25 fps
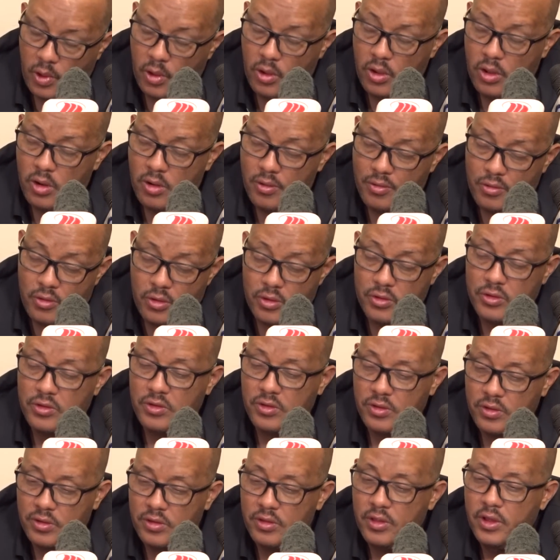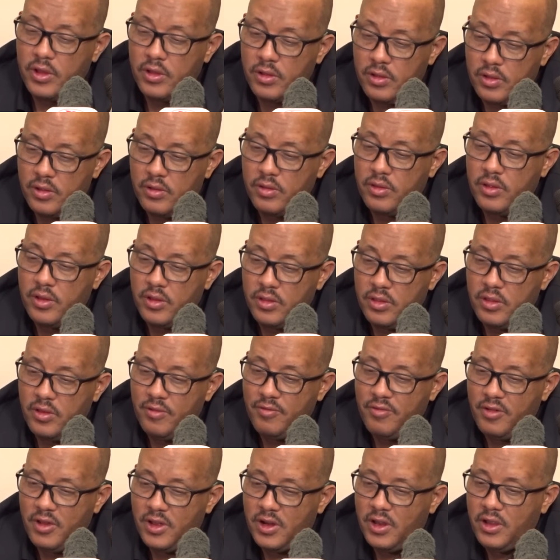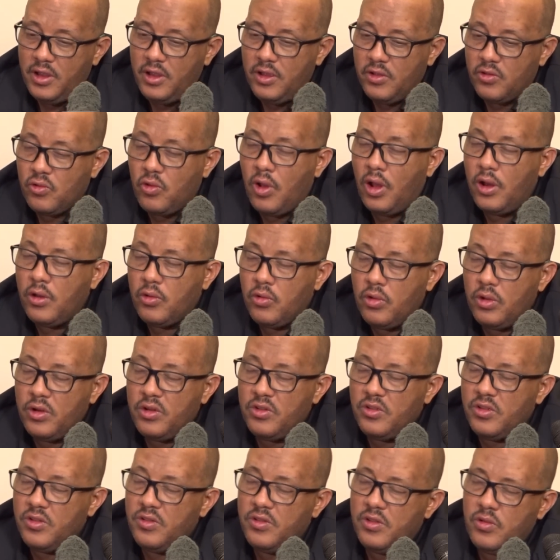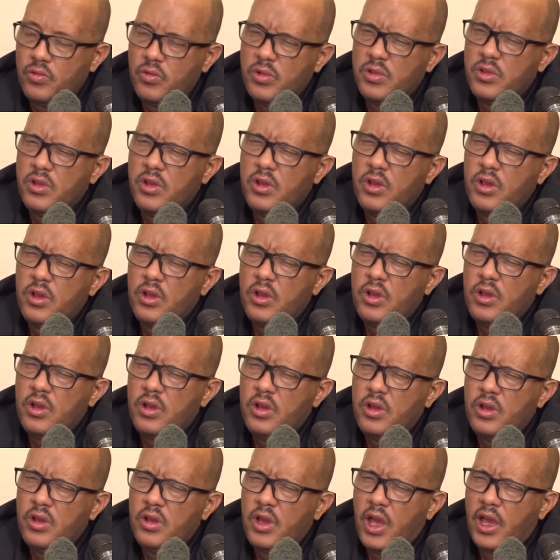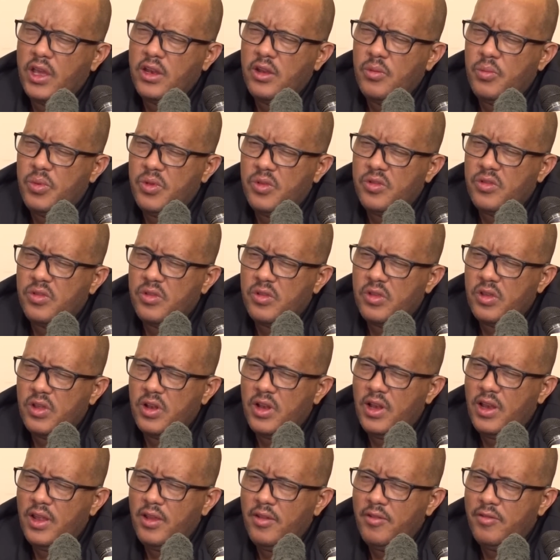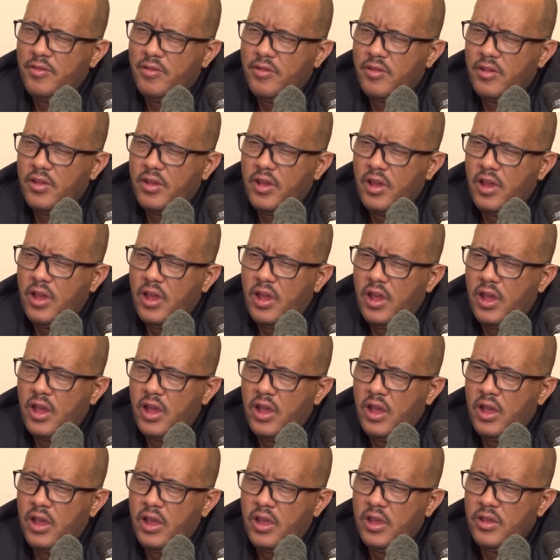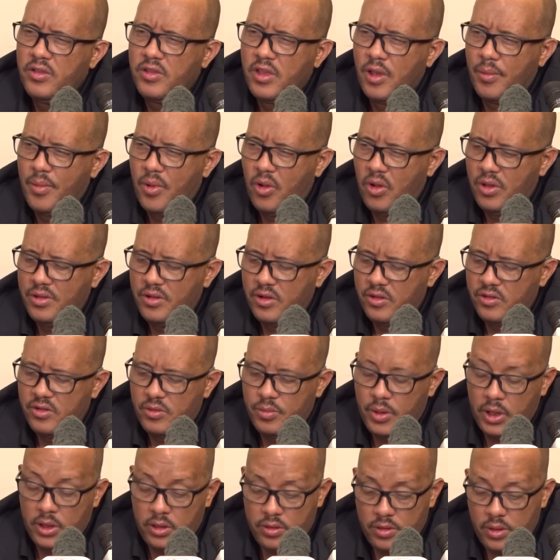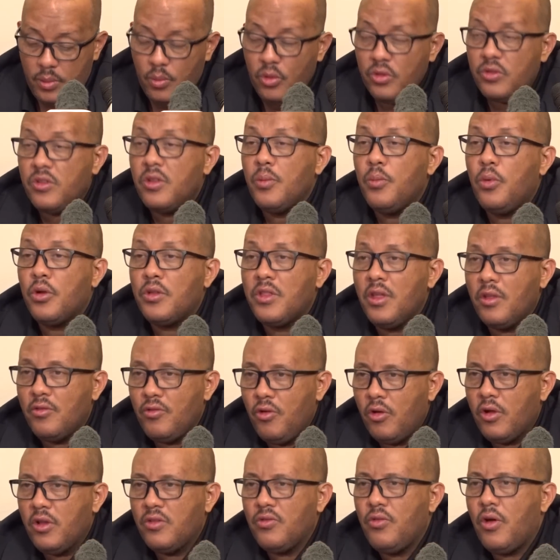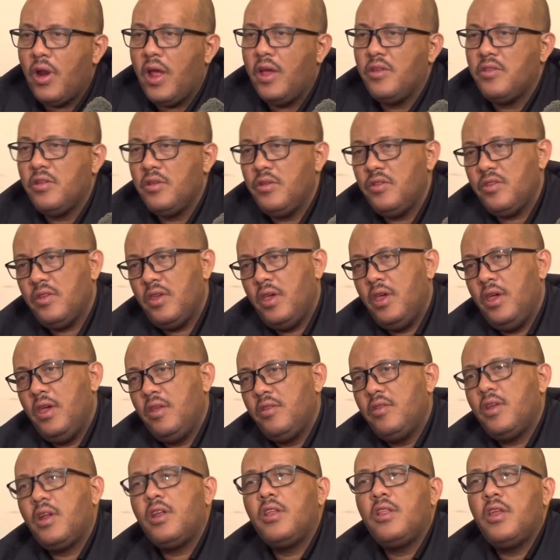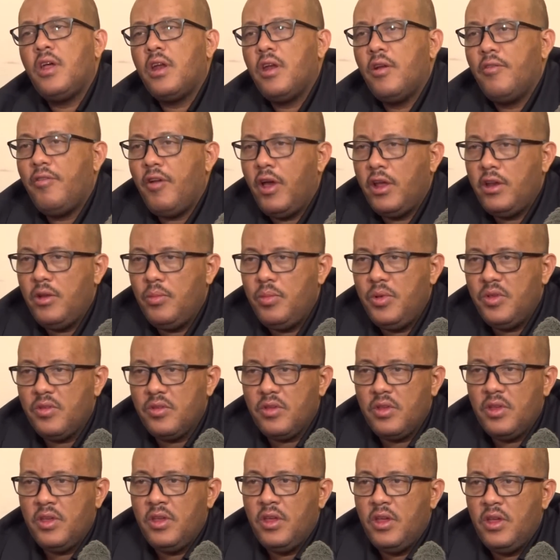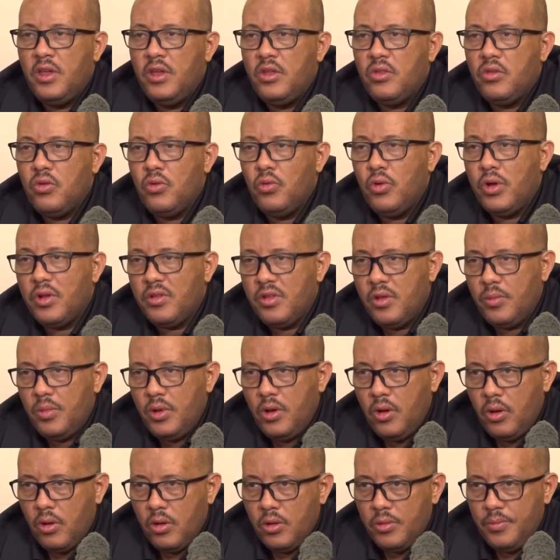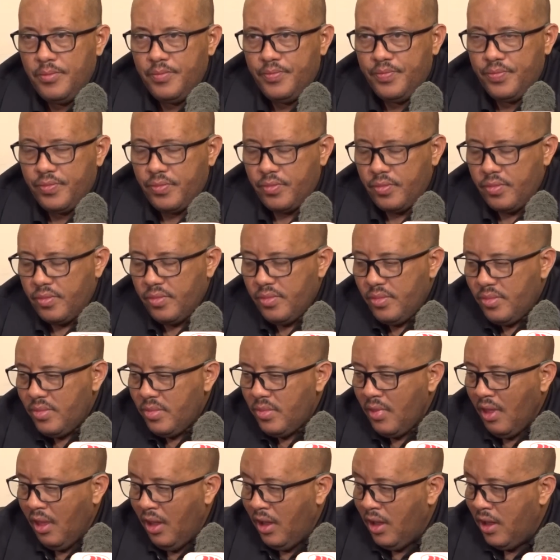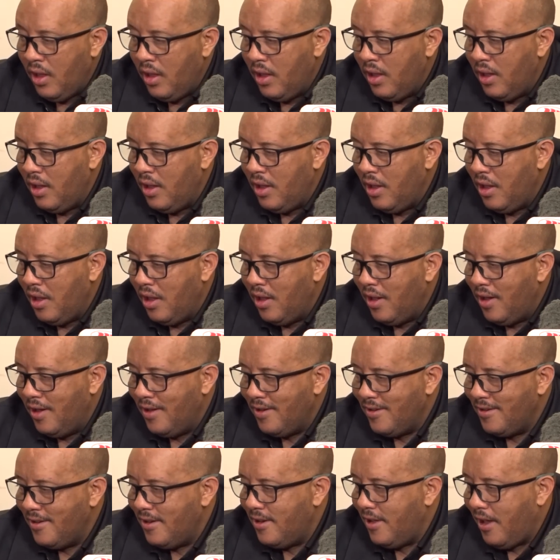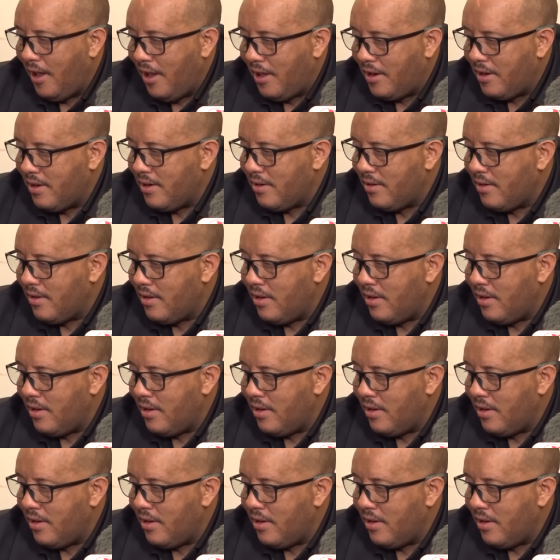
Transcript: and of course the very squalid conditions in which IDPs live is somehow addressed. But the most important focus for us is the return of IDPs to where they belong. DDR,